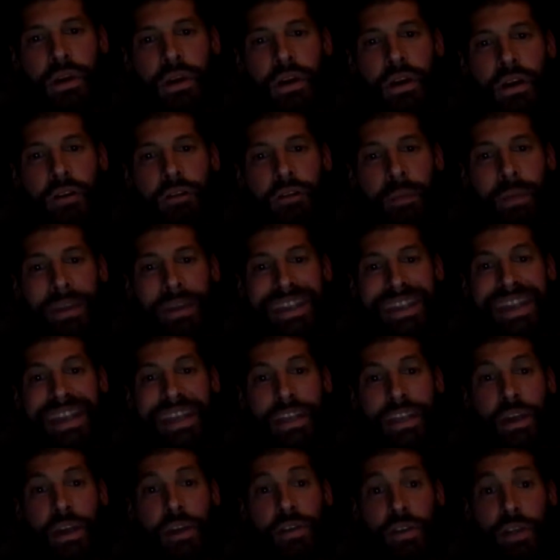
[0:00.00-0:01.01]
from a get
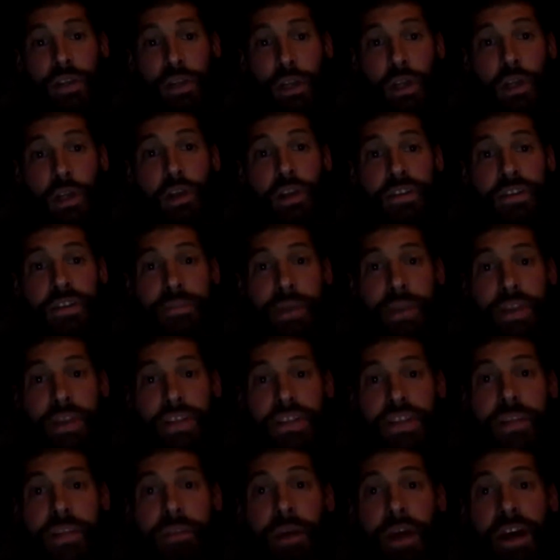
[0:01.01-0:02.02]
go to learn as much
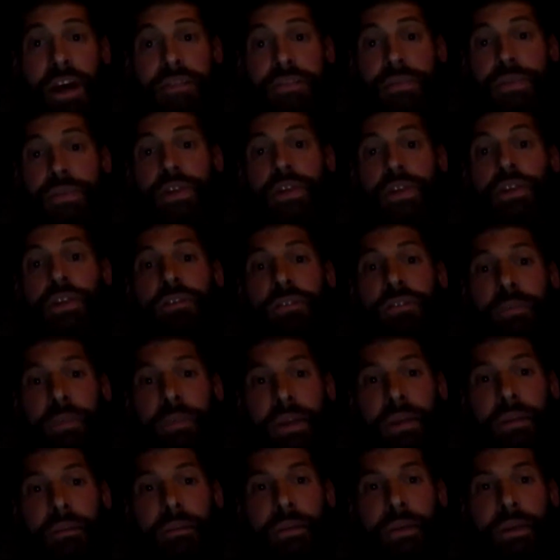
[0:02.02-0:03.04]
as I possibly could from
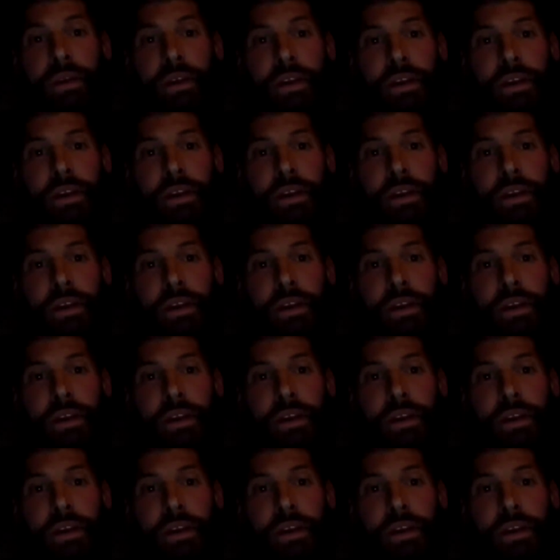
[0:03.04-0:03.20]
him.